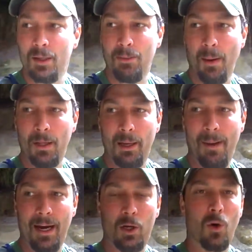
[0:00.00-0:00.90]
probably
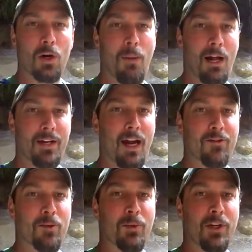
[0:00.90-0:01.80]
about a quarter mile down
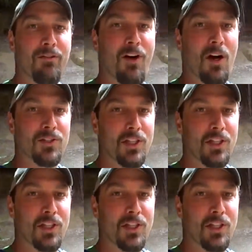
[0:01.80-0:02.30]
from Mooney Falls.